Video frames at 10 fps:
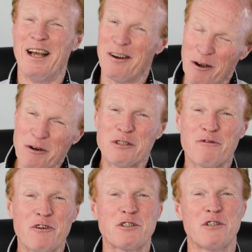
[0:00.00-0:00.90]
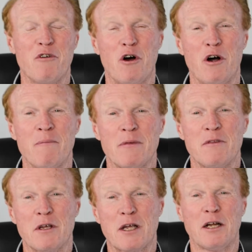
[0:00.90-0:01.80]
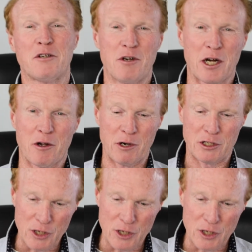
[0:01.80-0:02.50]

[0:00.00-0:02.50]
now, notice first of all the contradictory